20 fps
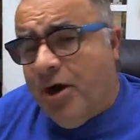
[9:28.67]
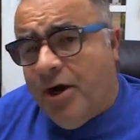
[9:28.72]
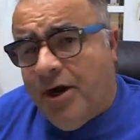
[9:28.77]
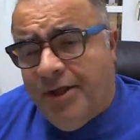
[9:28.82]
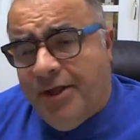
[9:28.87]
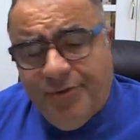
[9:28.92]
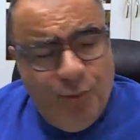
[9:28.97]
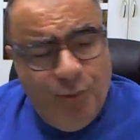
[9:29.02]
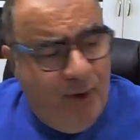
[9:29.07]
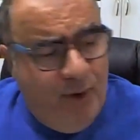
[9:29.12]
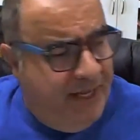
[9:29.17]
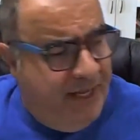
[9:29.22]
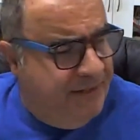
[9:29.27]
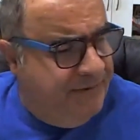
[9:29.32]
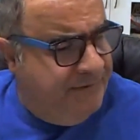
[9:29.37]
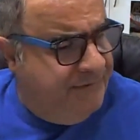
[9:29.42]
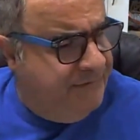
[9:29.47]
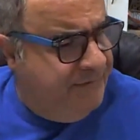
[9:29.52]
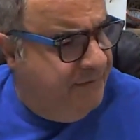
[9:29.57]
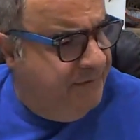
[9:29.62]
other
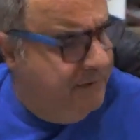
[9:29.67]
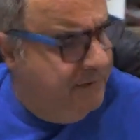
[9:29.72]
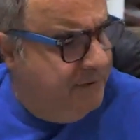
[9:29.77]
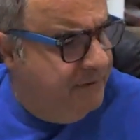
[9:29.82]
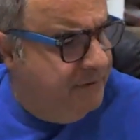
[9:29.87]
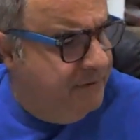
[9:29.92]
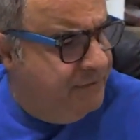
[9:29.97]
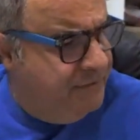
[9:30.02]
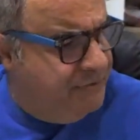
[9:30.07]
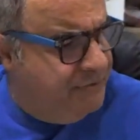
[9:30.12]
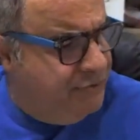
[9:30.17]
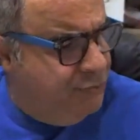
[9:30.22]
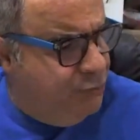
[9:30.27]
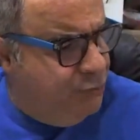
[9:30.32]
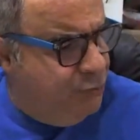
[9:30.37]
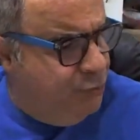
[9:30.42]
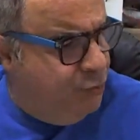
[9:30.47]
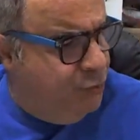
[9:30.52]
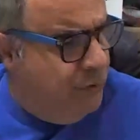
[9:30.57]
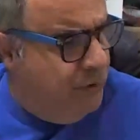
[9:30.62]
ways
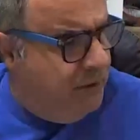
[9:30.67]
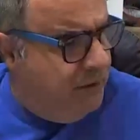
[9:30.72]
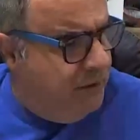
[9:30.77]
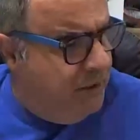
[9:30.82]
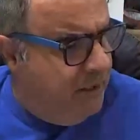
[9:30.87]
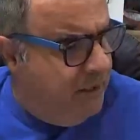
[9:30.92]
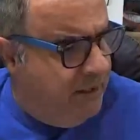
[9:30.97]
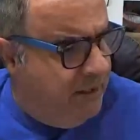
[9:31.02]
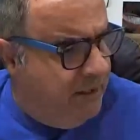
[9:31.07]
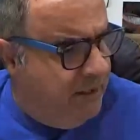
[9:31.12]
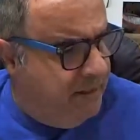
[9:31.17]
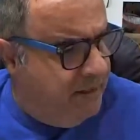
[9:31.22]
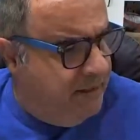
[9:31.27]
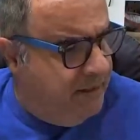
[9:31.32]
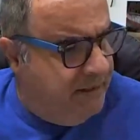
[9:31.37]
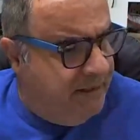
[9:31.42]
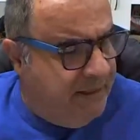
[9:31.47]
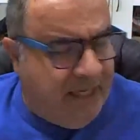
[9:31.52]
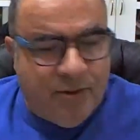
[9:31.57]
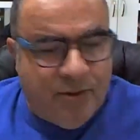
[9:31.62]
to
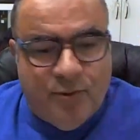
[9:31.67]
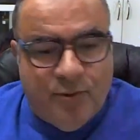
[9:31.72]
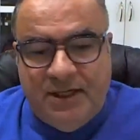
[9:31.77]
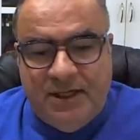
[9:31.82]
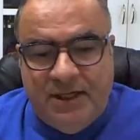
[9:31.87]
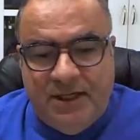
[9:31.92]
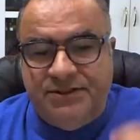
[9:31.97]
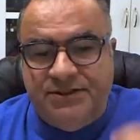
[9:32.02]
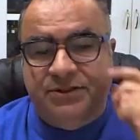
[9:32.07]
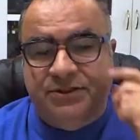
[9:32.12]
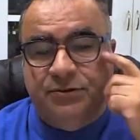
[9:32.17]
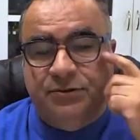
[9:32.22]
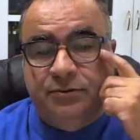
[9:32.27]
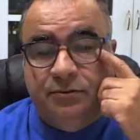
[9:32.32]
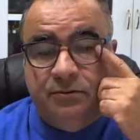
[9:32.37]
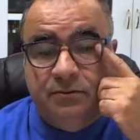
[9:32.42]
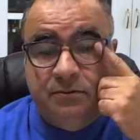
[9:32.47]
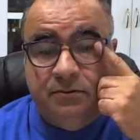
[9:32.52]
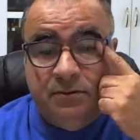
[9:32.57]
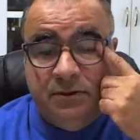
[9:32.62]
likewise
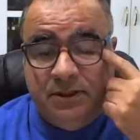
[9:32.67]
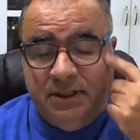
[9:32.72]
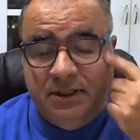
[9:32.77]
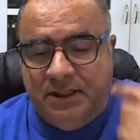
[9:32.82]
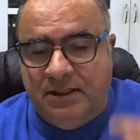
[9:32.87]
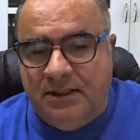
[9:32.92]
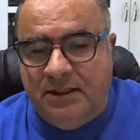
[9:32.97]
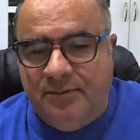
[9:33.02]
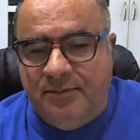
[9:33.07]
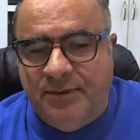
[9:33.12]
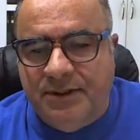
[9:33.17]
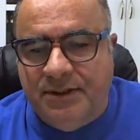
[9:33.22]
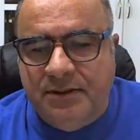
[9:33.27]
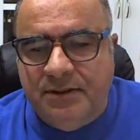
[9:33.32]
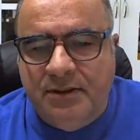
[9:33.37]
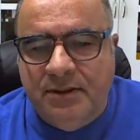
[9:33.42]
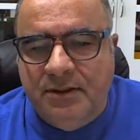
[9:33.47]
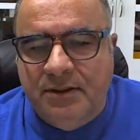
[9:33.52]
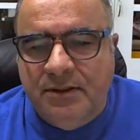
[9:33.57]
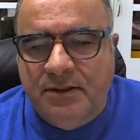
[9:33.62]
to hang on. Let me
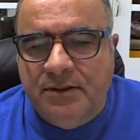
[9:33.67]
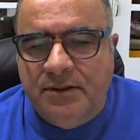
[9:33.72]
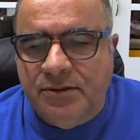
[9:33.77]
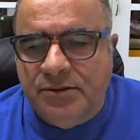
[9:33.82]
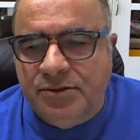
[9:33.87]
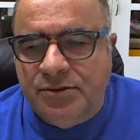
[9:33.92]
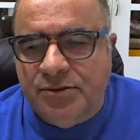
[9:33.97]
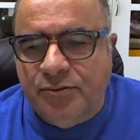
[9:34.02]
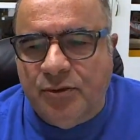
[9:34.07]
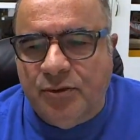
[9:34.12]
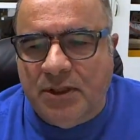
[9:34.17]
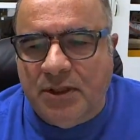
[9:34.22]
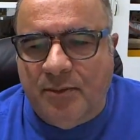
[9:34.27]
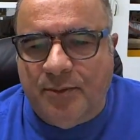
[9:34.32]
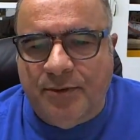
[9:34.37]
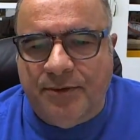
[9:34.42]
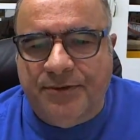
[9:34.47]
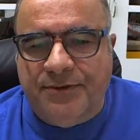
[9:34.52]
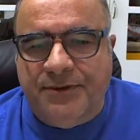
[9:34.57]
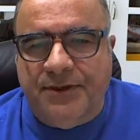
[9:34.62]
do a
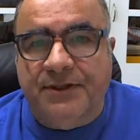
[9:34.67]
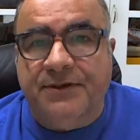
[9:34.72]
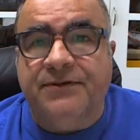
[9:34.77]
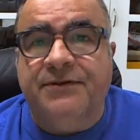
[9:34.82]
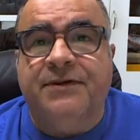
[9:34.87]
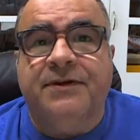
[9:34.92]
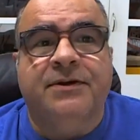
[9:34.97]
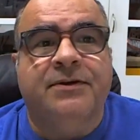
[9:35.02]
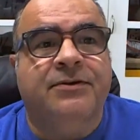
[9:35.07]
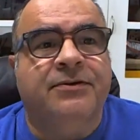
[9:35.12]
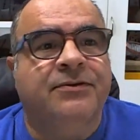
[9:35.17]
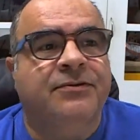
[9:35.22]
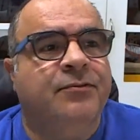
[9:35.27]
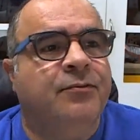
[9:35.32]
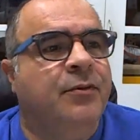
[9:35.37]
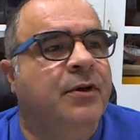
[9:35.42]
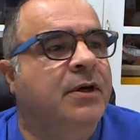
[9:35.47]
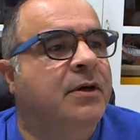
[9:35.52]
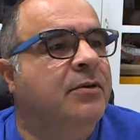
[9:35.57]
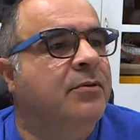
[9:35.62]
couple things here as
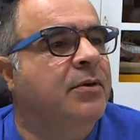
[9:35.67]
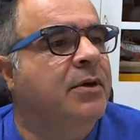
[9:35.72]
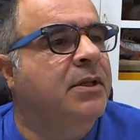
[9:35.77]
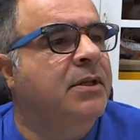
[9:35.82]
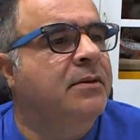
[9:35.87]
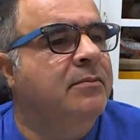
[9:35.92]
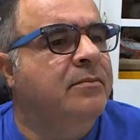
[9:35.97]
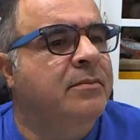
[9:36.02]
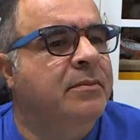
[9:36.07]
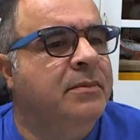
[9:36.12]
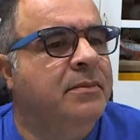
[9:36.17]
well while